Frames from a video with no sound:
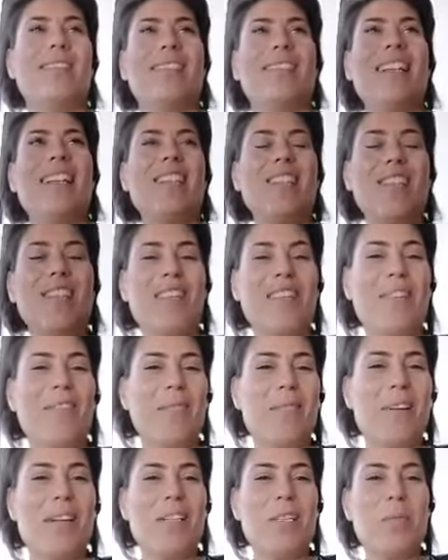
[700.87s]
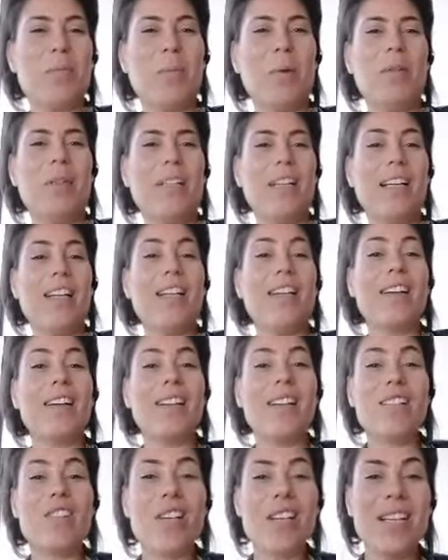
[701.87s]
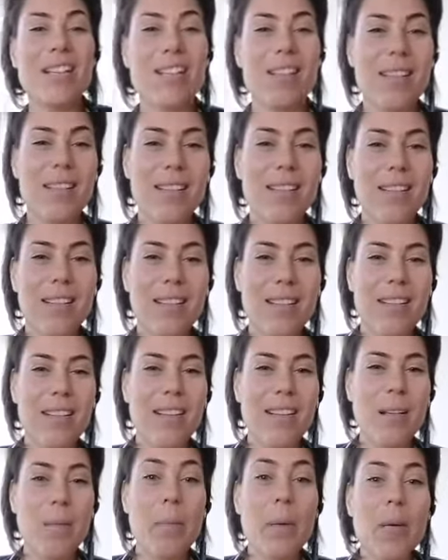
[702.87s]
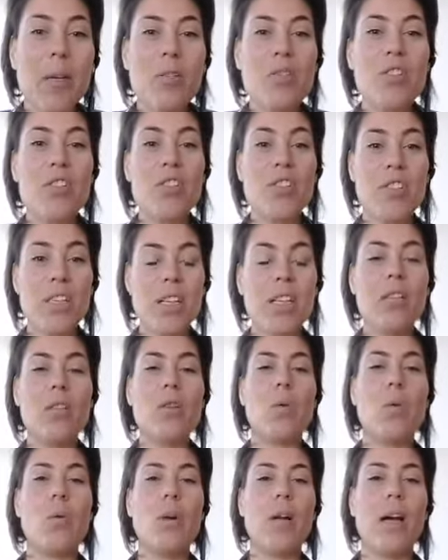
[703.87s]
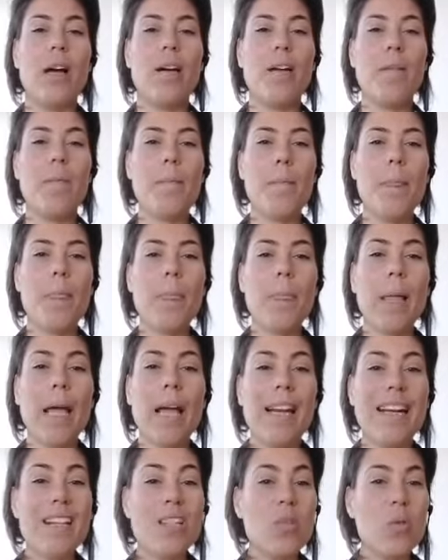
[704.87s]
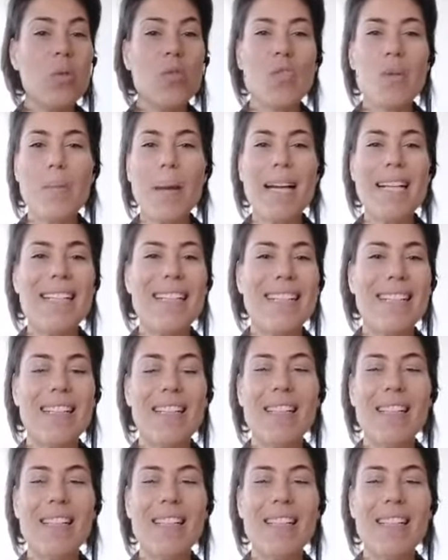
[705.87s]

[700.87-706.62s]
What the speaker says: that's not in the right spot, and you're going to adjust it because you're sitting taller. And it's automatic.